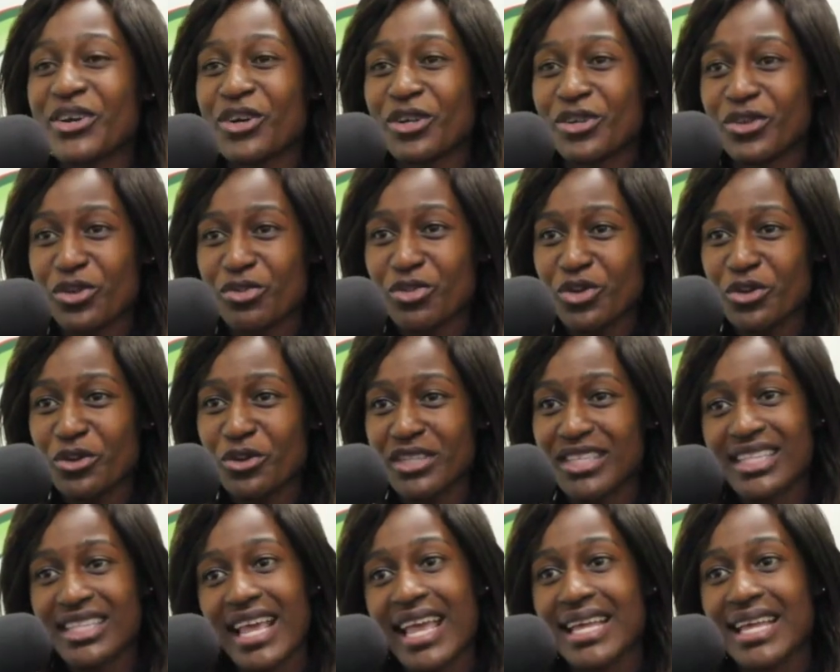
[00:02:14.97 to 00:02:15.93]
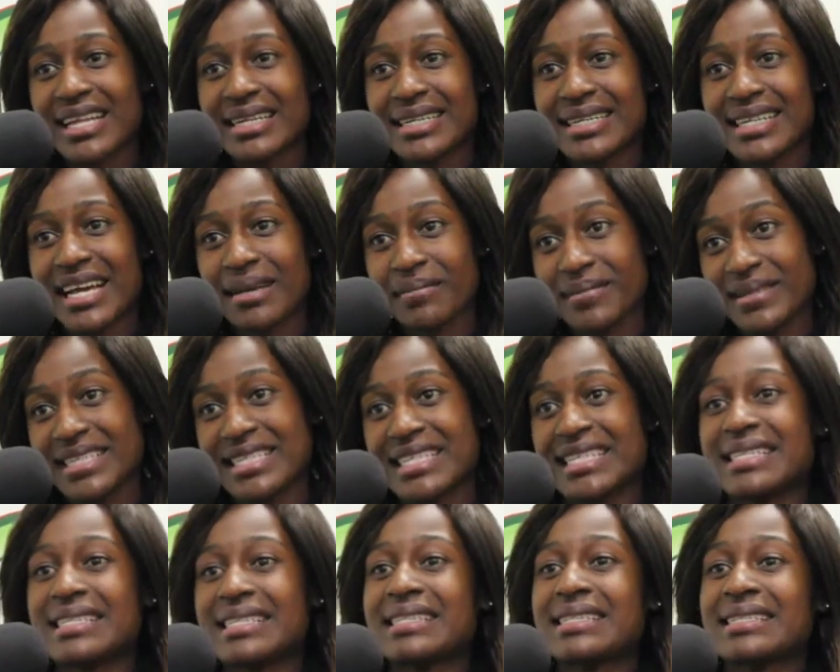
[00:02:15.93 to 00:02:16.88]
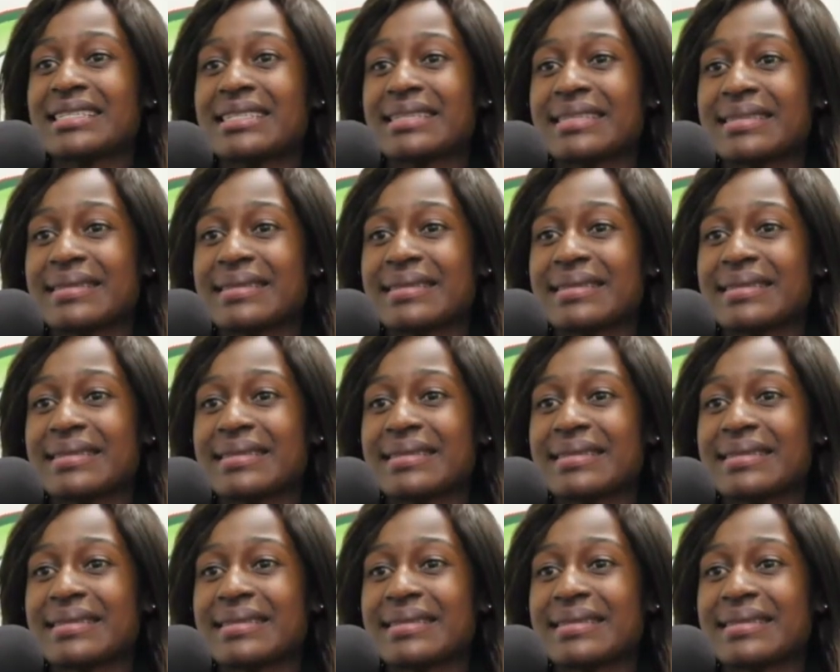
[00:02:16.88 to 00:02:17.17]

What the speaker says: condom use and abstinence.